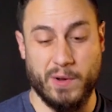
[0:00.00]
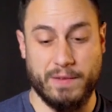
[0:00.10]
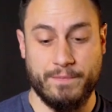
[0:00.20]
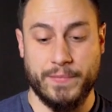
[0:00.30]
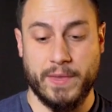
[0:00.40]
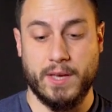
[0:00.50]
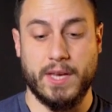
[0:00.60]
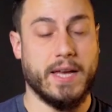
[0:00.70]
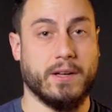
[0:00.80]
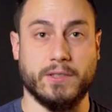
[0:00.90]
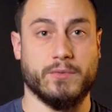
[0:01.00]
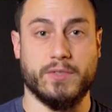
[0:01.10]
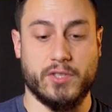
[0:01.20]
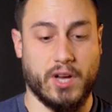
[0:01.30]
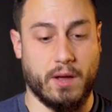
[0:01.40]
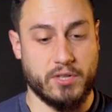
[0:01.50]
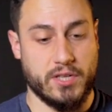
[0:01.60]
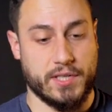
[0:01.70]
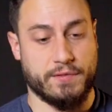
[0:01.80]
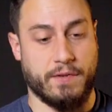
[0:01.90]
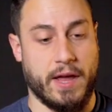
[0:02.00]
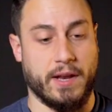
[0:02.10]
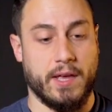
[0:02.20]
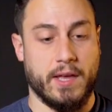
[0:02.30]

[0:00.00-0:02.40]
but it'll do the job just fine.